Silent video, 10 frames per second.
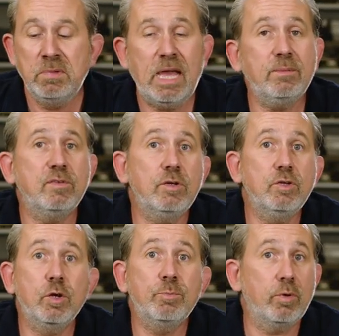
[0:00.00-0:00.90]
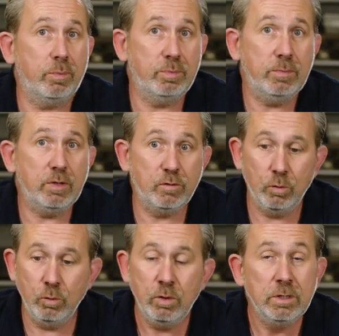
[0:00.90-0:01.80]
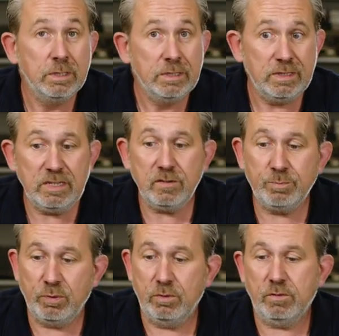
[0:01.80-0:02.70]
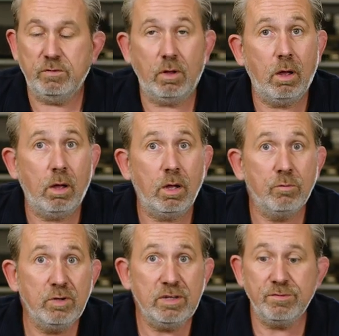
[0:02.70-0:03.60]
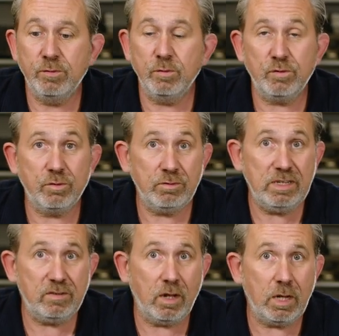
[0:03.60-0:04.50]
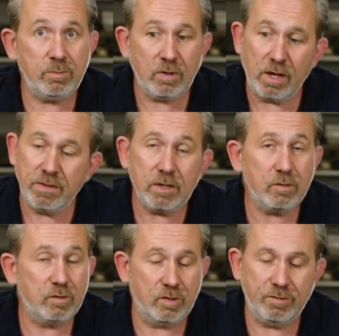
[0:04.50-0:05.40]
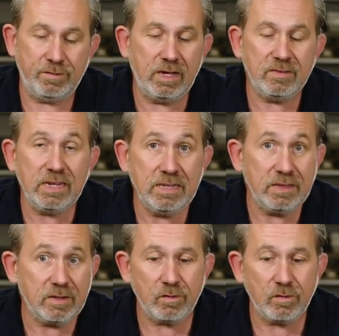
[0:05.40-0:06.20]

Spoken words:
Absolutely no problem at all. These products are reinforced three times and they are tough as anything.